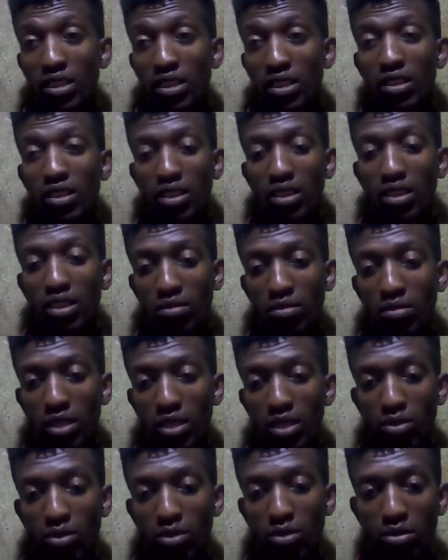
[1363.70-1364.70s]
Let's come
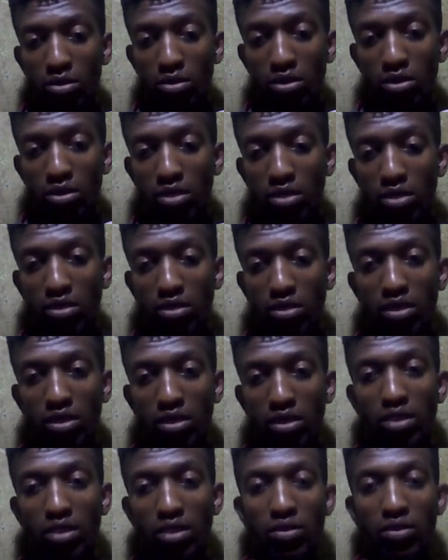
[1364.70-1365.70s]
back to
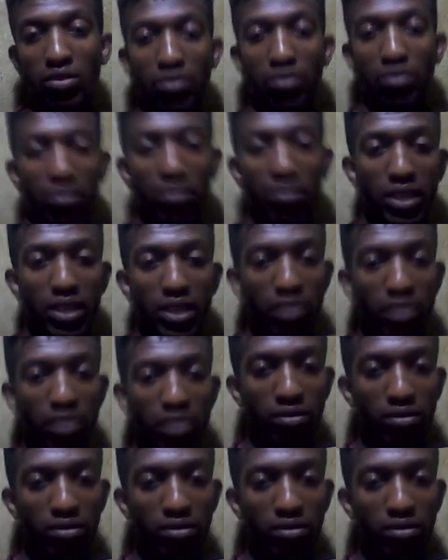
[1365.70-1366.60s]
2005,